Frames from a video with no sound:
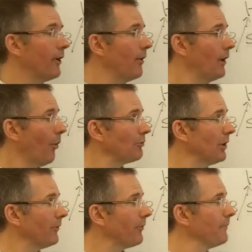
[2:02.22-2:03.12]
the only
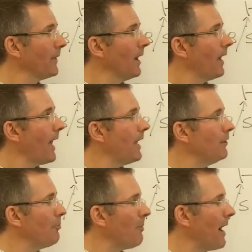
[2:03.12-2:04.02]
options, and
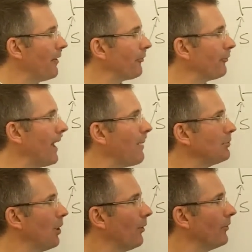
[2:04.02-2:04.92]
you prepare a
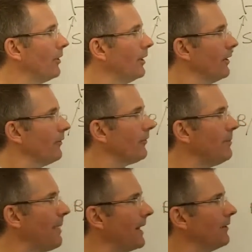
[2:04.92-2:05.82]
snapshot. See
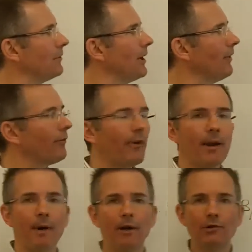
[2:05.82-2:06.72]
balance sheets
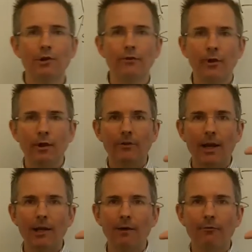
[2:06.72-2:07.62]
very much as
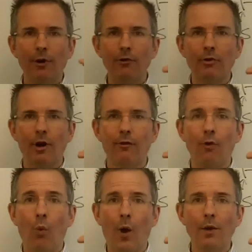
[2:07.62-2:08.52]
taking a photograph
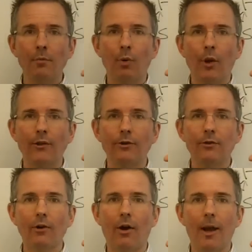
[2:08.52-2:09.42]
at one point
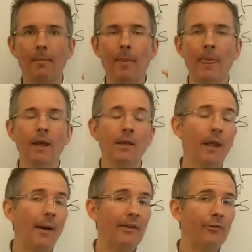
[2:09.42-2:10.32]
in time.
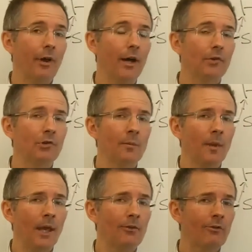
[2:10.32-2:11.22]
Now, as such,
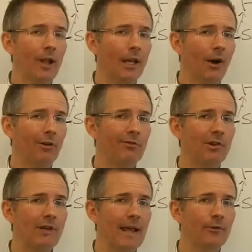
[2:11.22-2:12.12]
it's a slightly
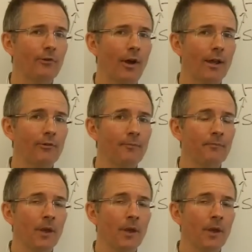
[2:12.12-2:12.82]
artificial exercise.